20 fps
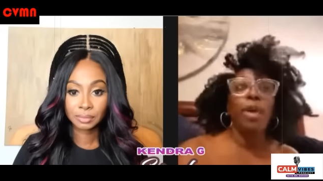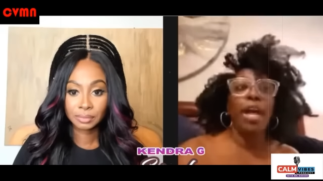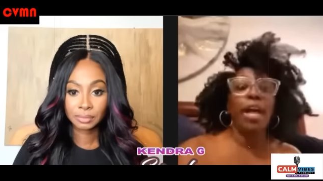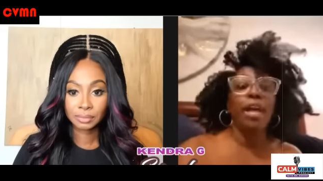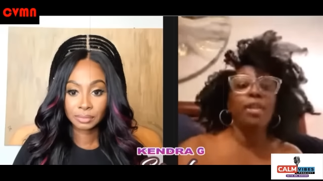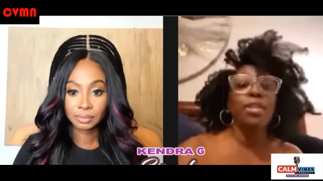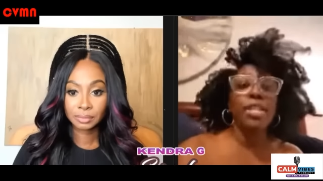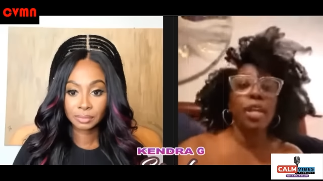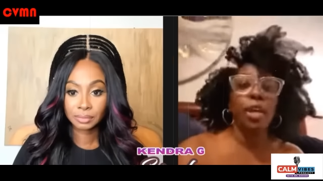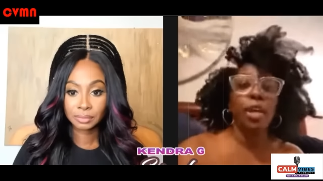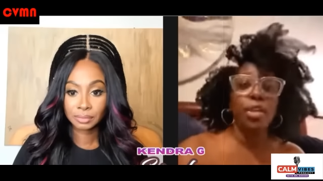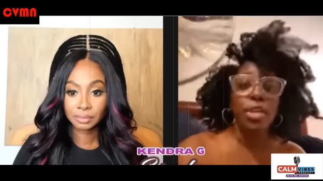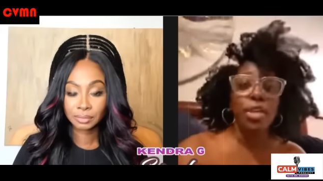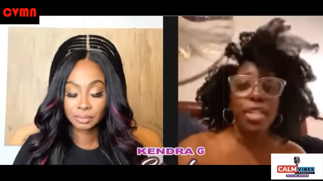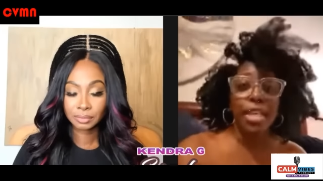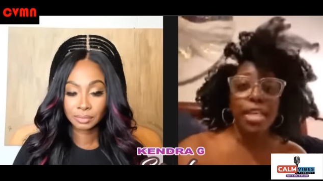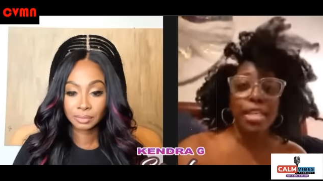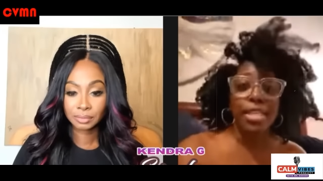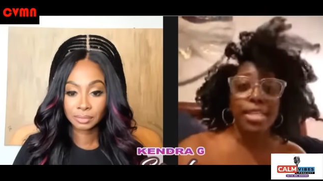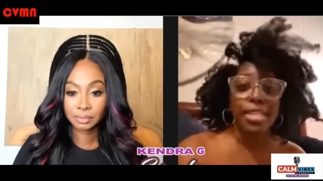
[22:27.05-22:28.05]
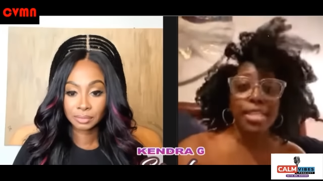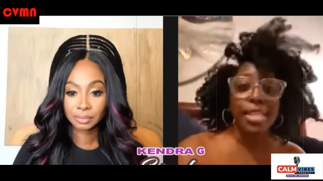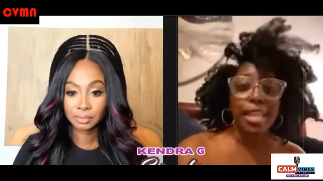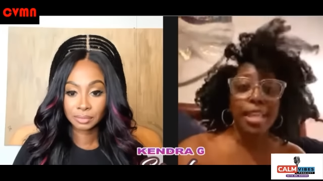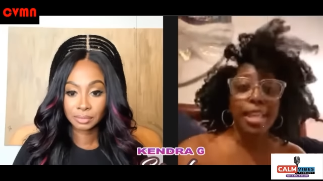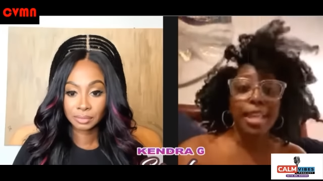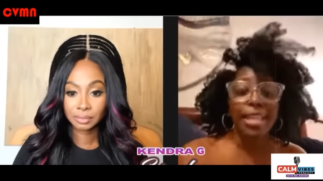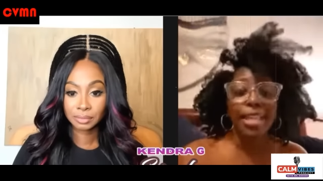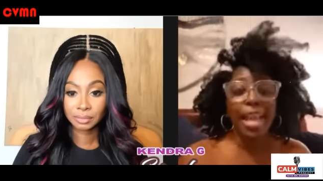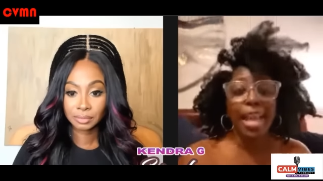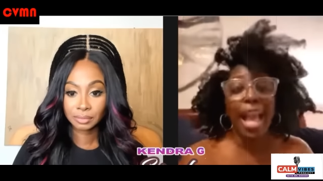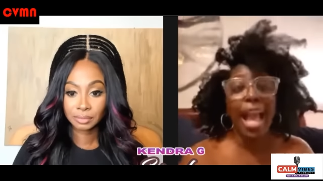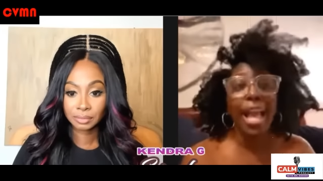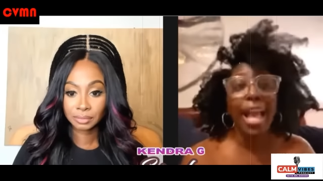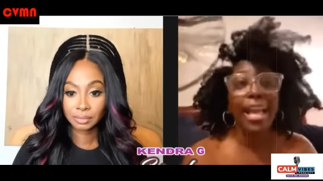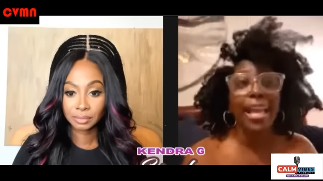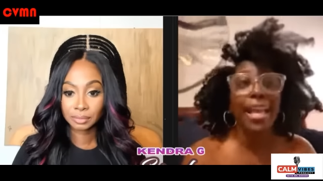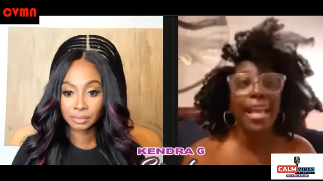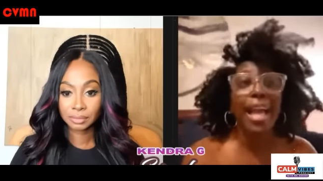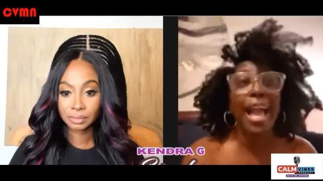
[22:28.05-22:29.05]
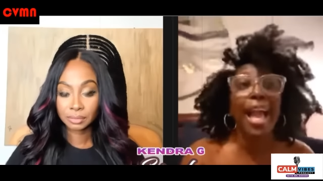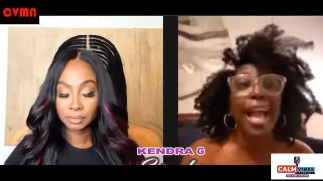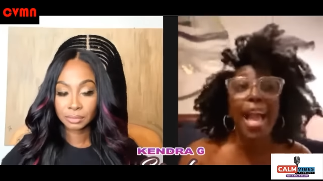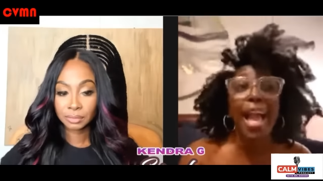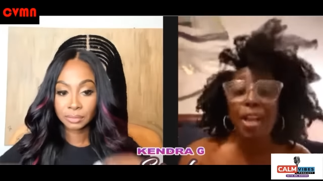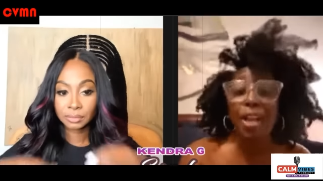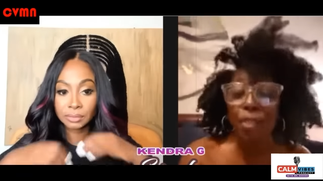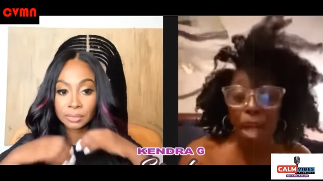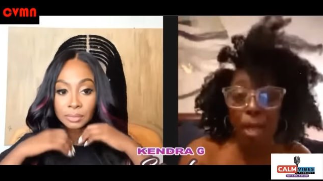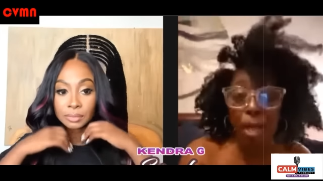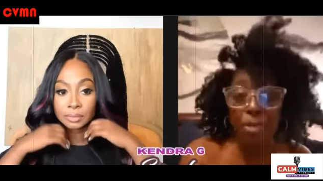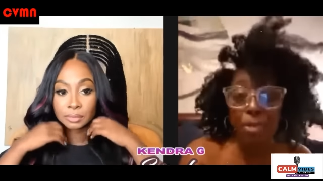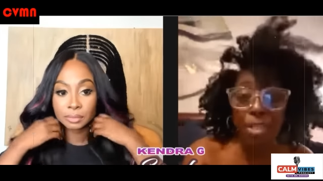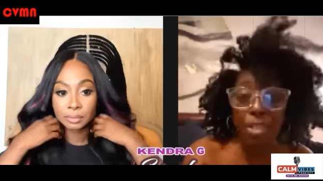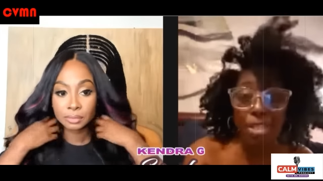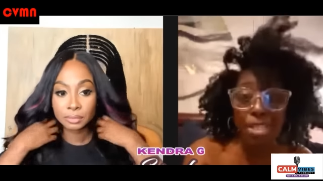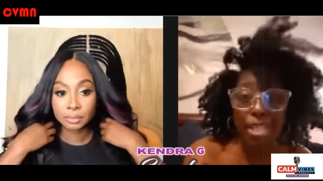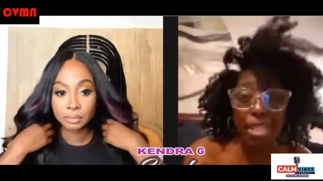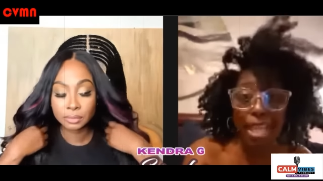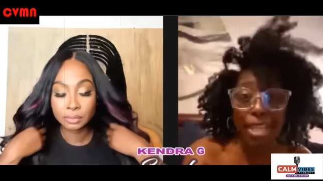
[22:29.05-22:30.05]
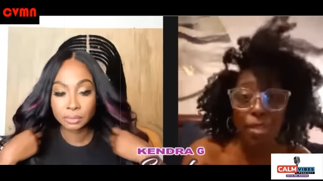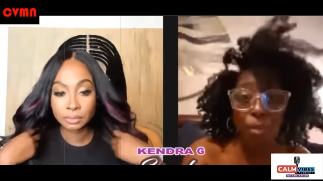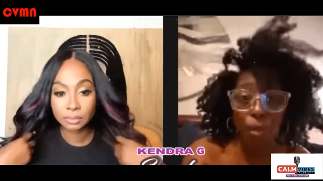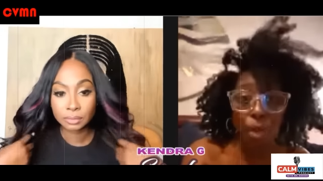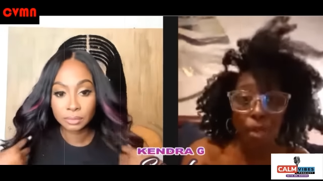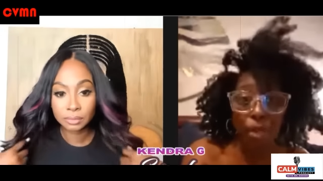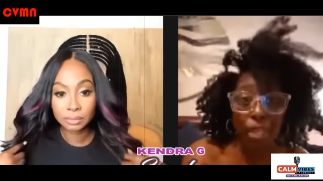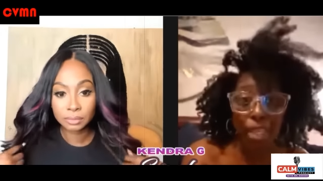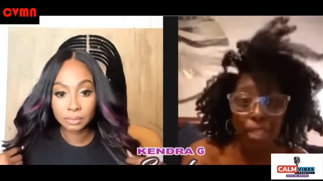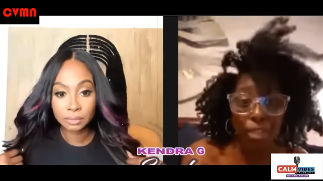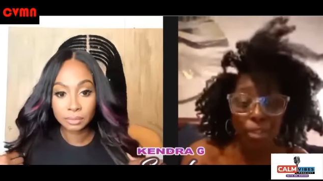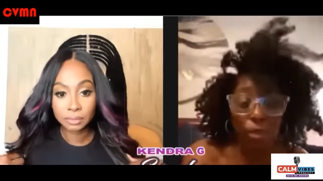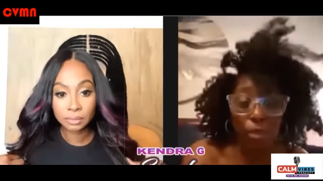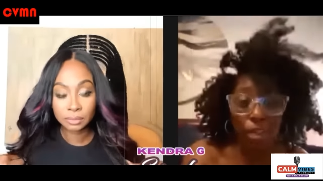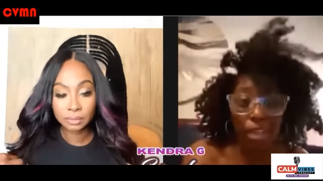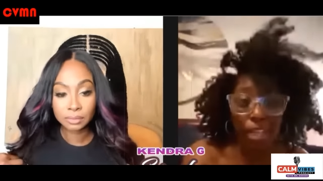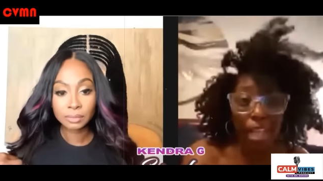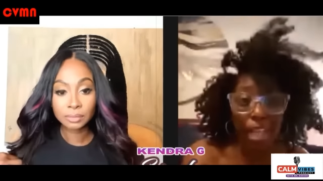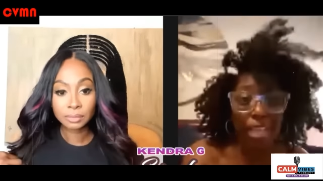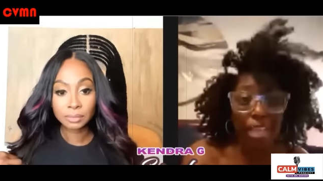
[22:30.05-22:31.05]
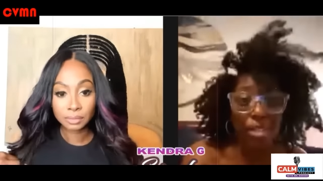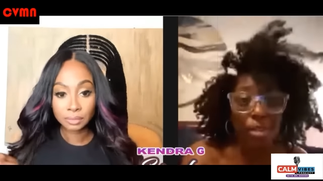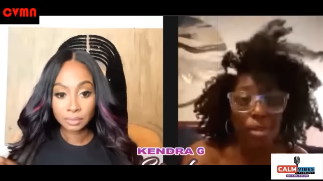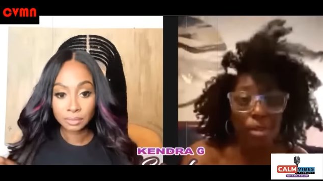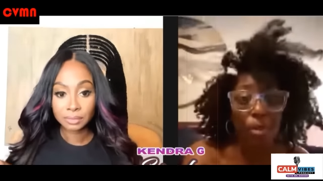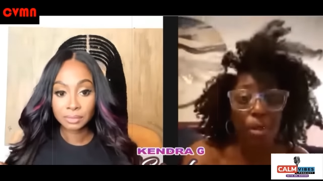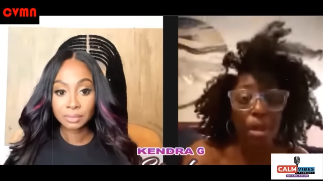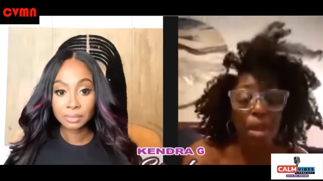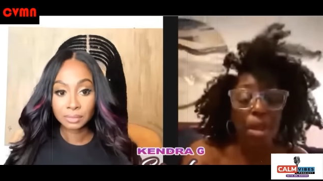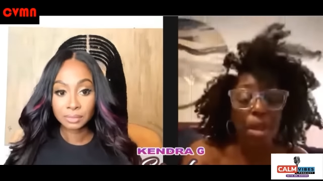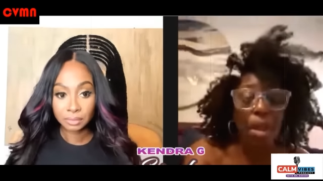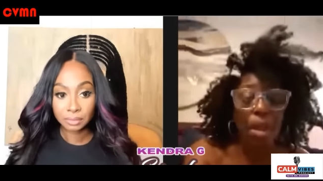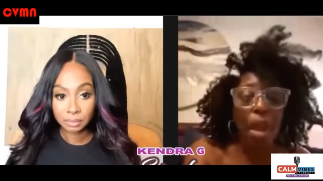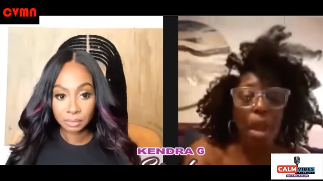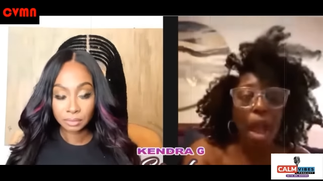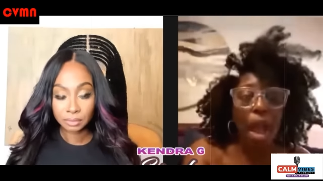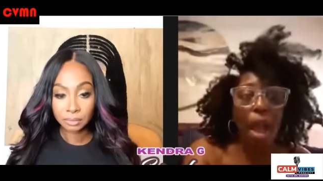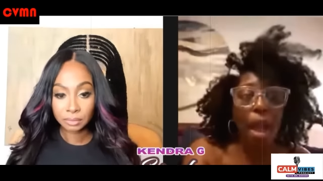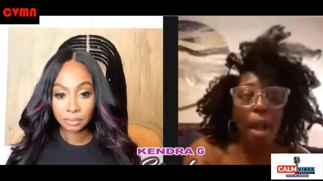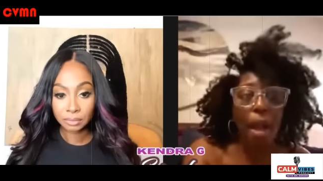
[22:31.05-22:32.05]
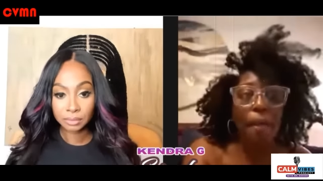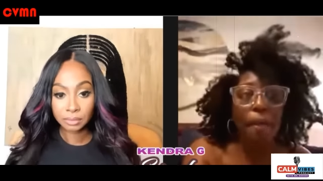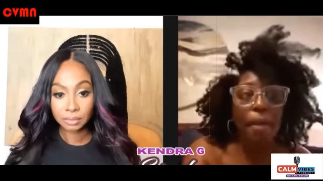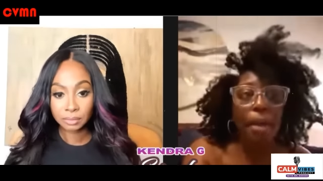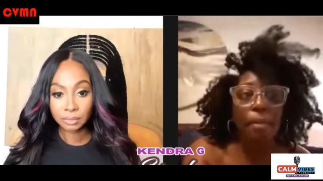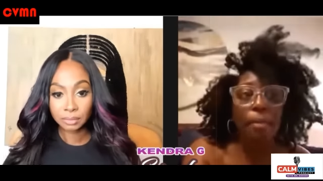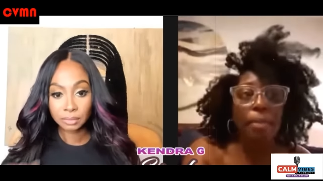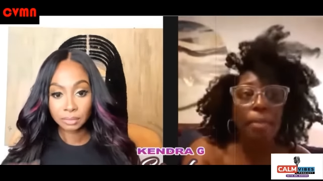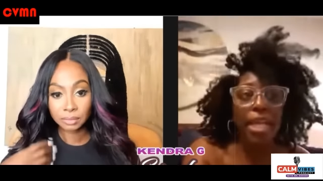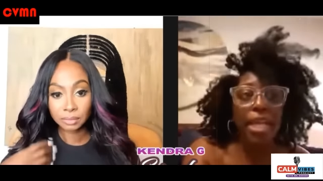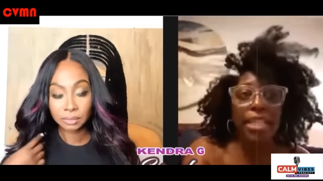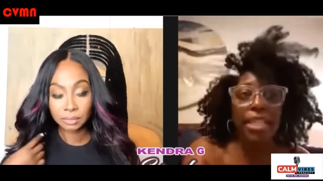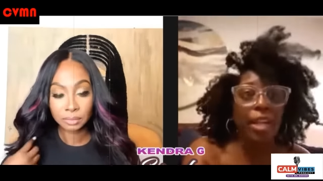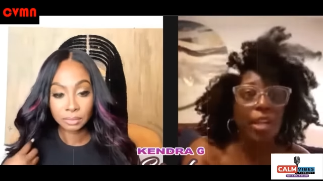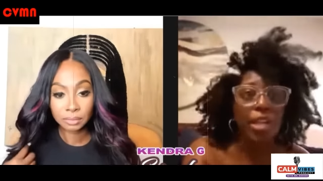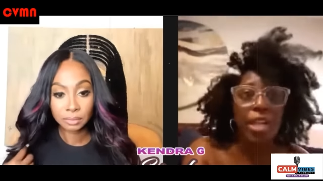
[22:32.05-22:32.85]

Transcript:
Speaker 1: I'll tell you this. I have options as well, Kendra. I do. But they're